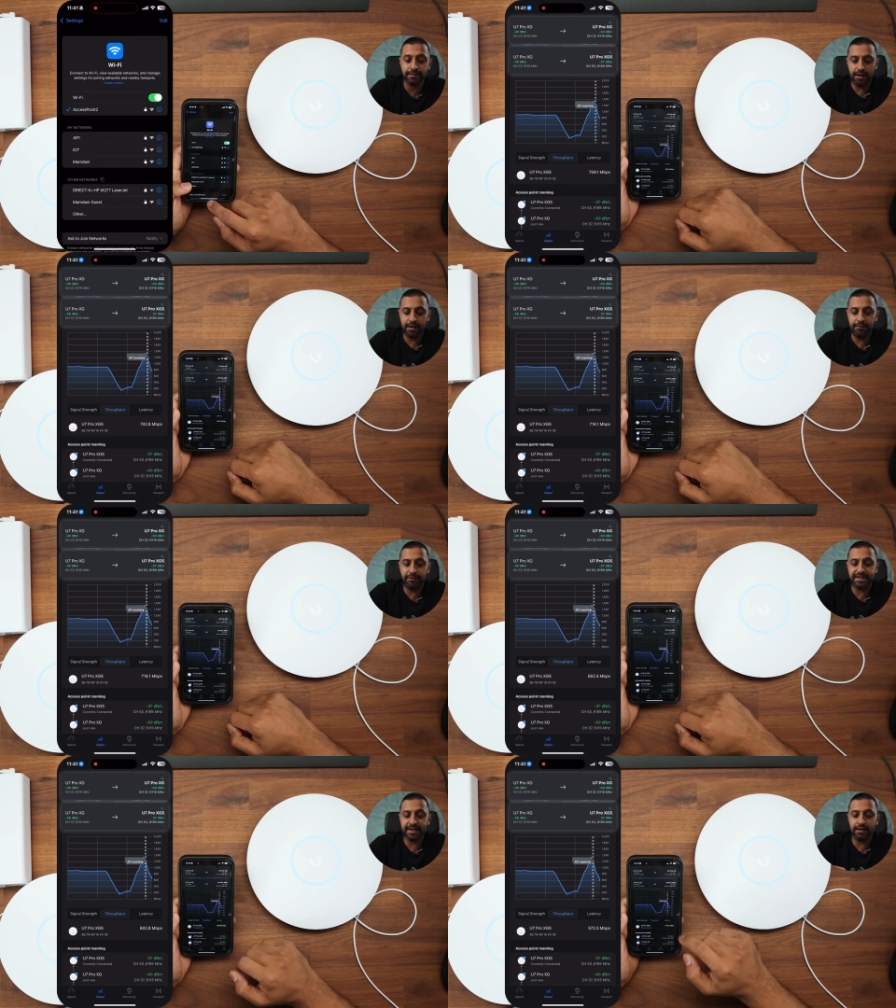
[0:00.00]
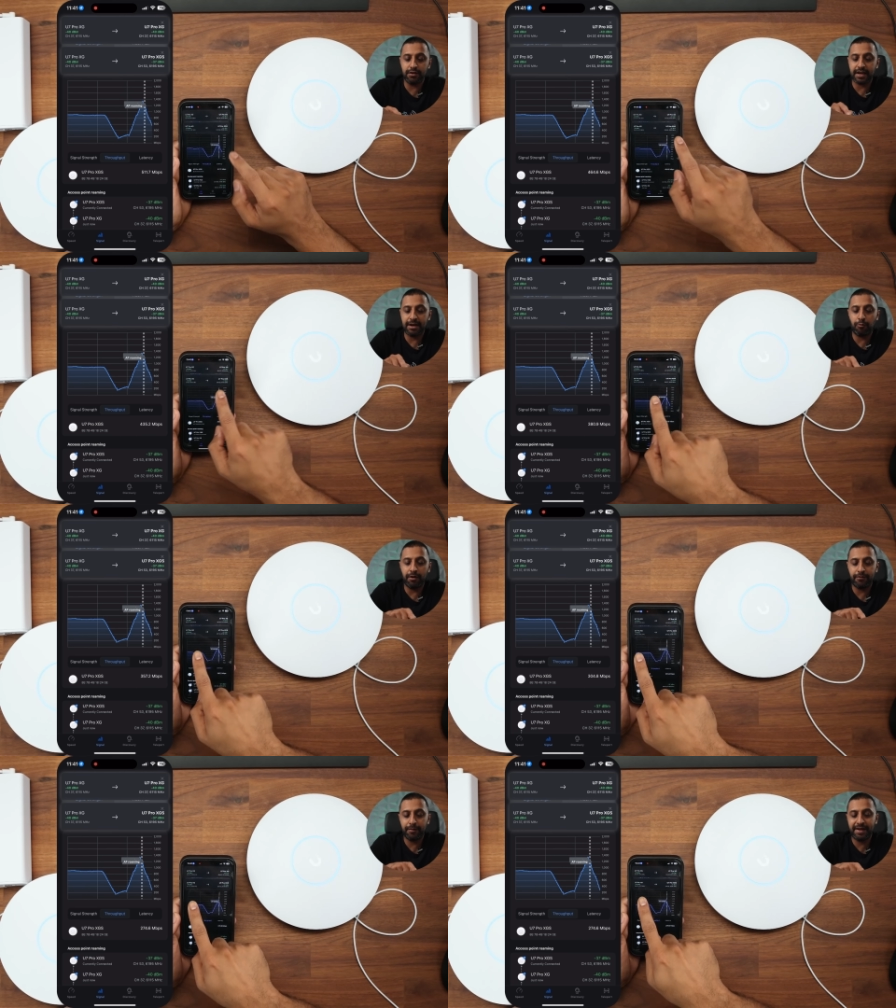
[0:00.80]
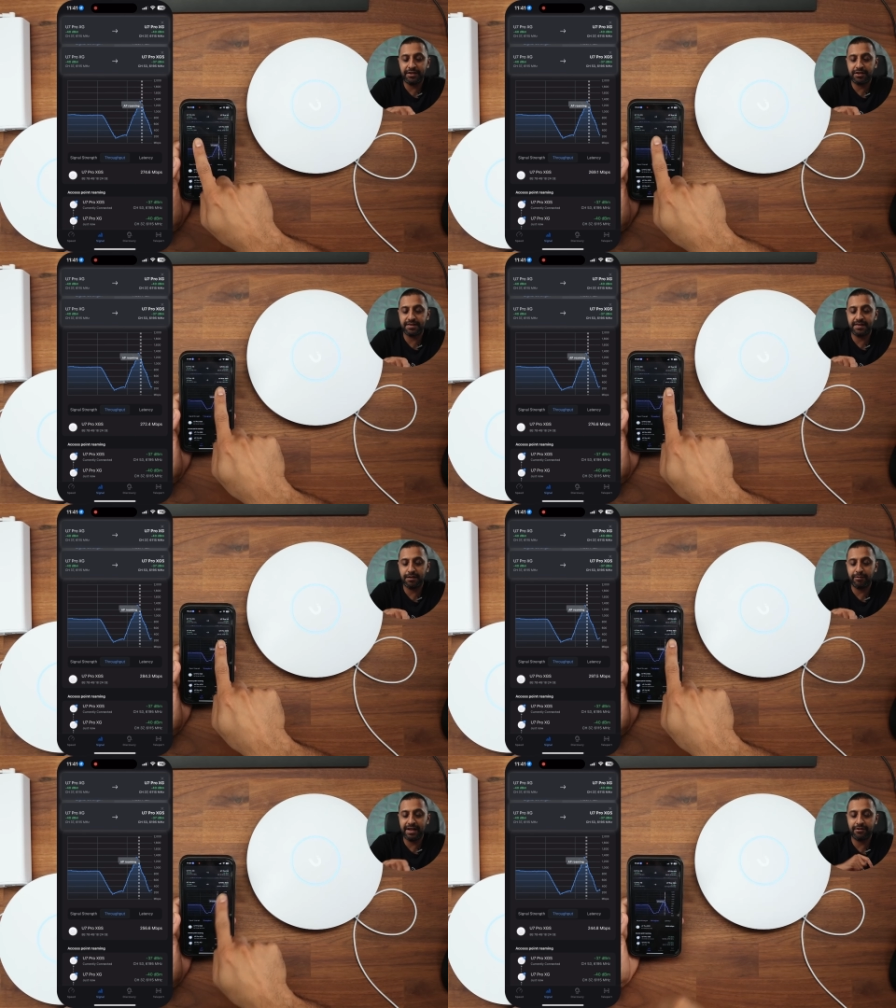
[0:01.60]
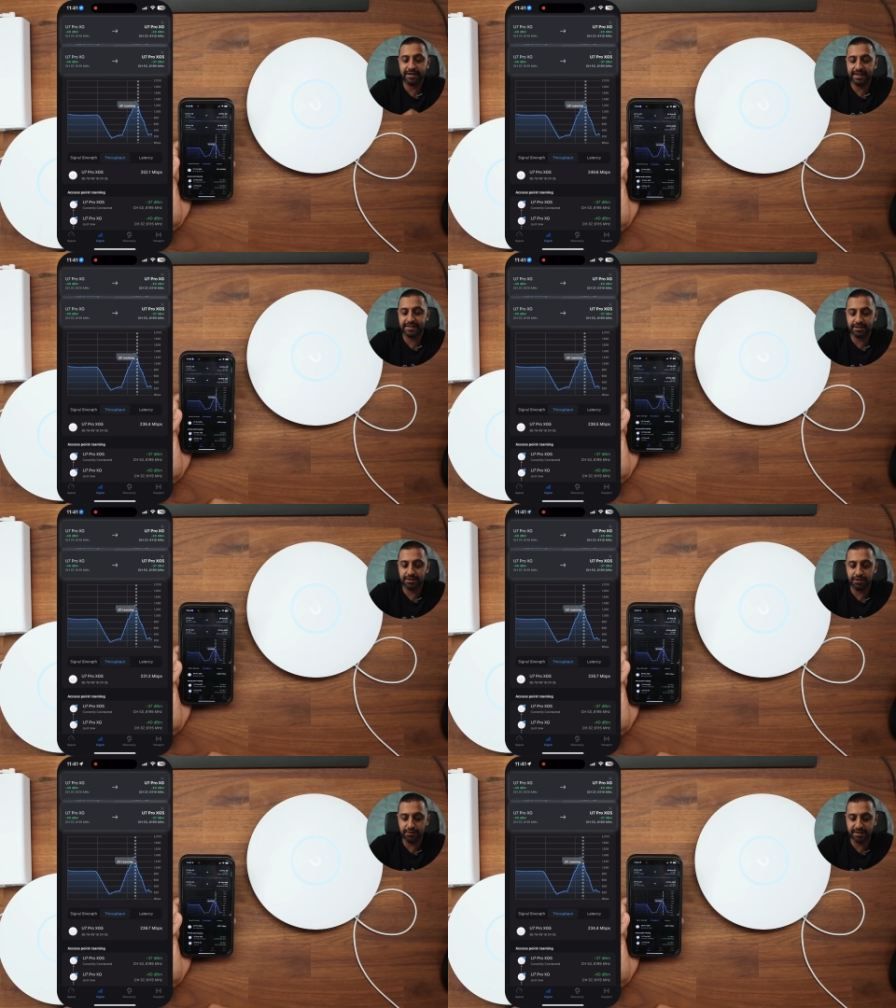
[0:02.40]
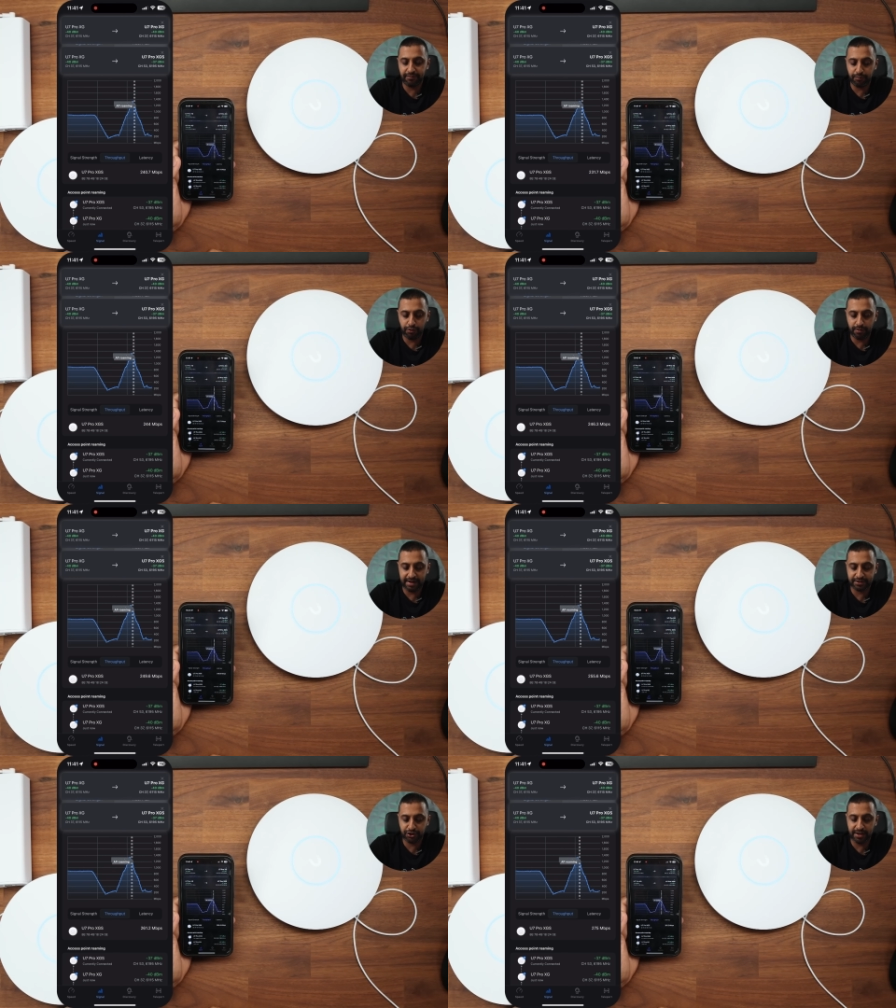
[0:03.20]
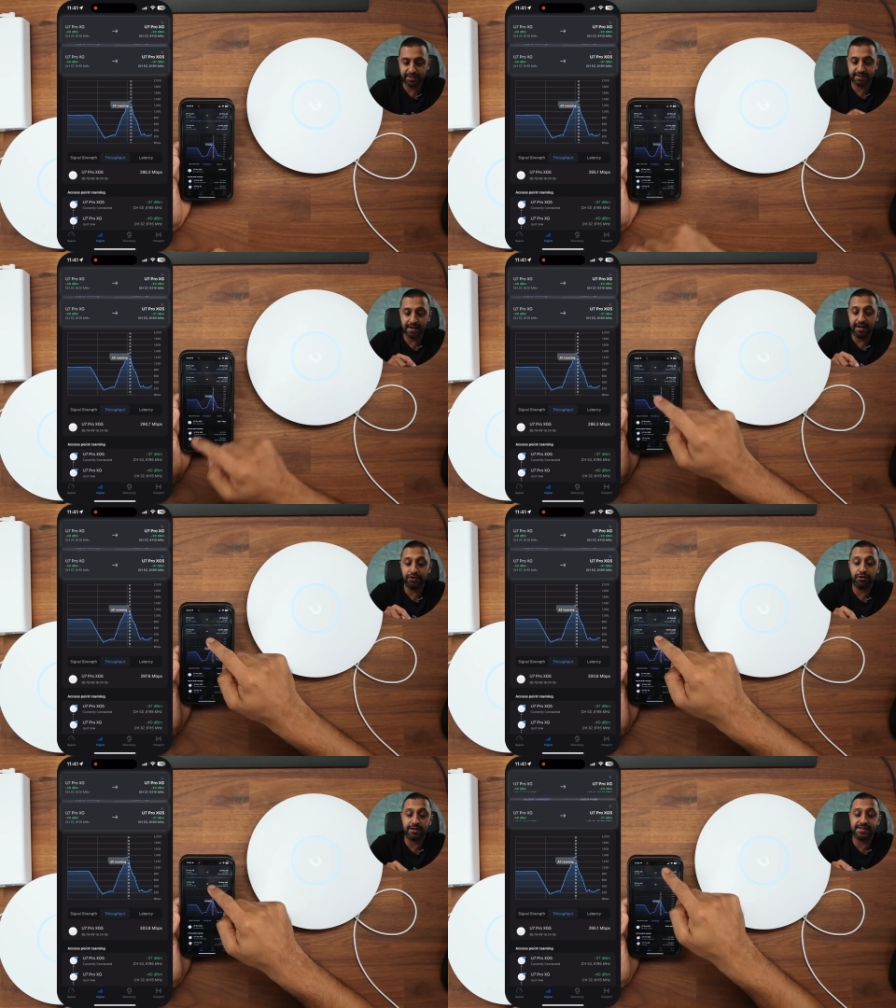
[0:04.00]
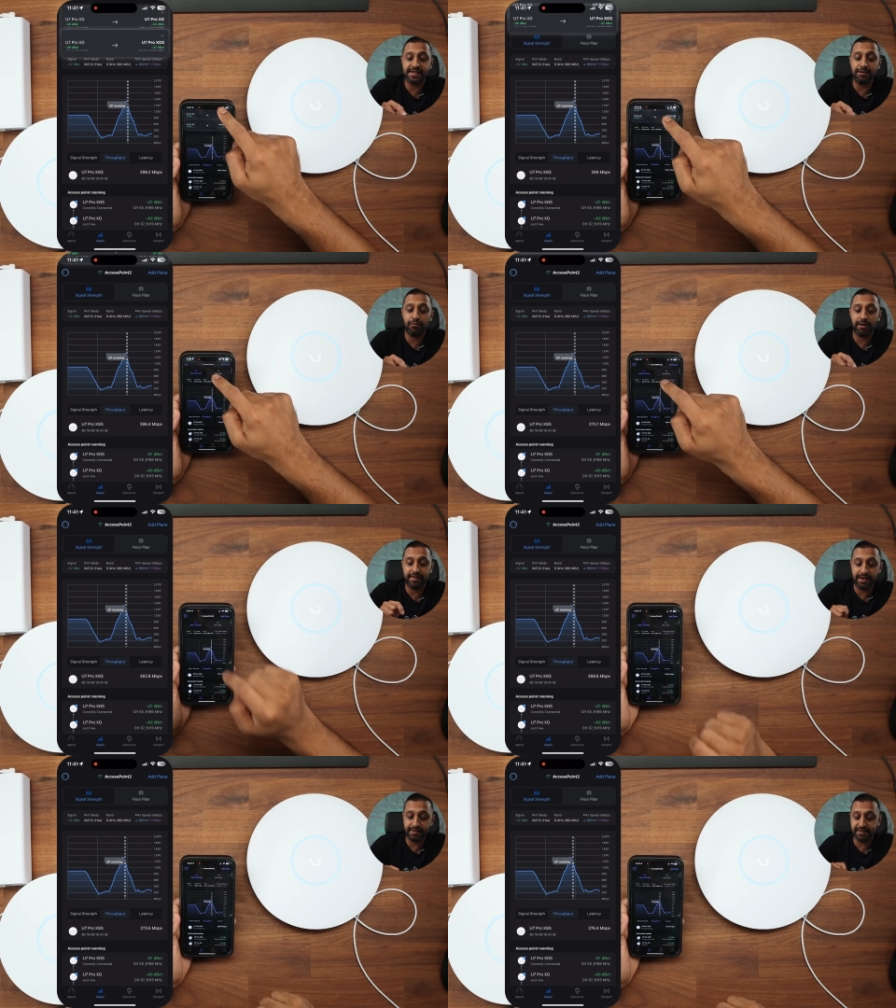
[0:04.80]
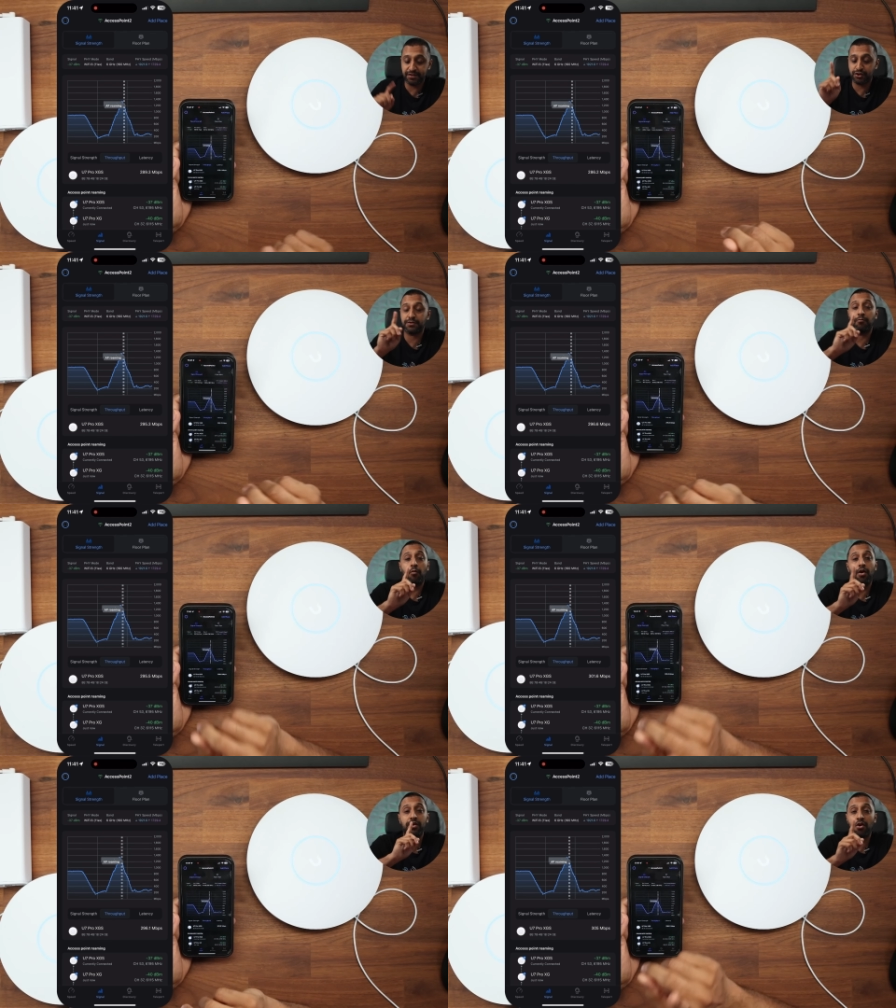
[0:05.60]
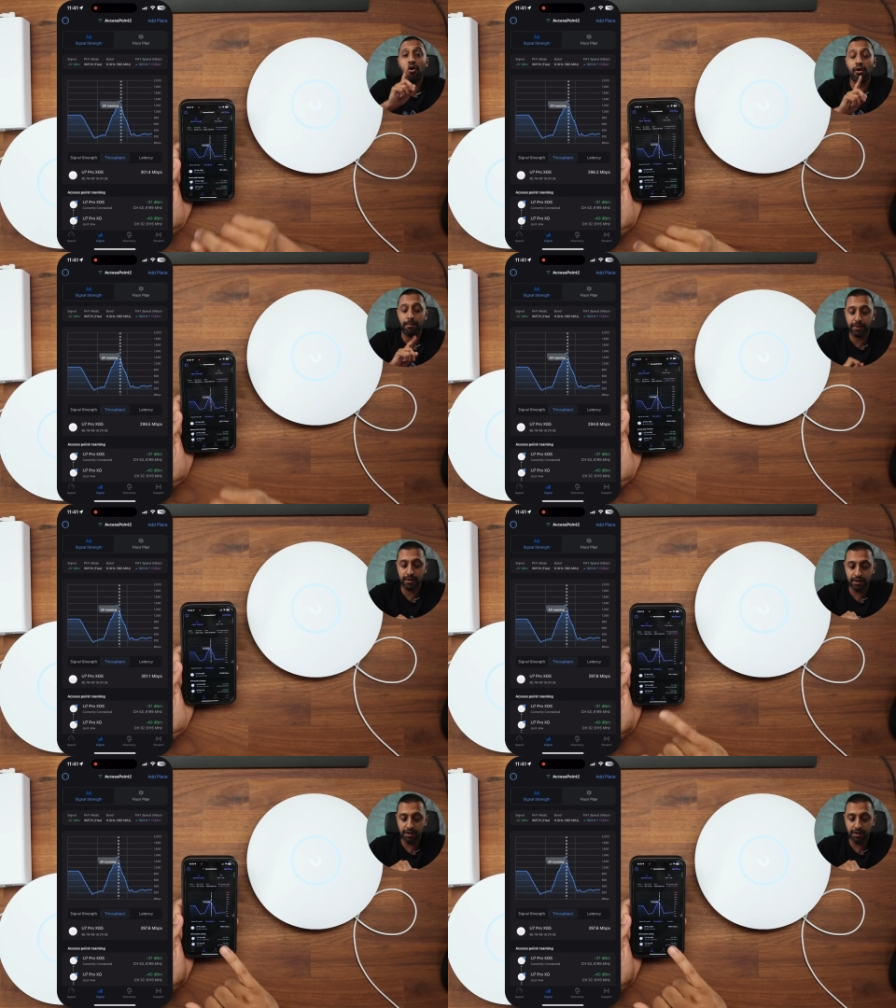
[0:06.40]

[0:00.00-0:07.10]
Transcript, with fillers: And if we take a look at WiFiman, you can see we're now connected to the U7 Pro XGS, and you can see right there, this is just one hop.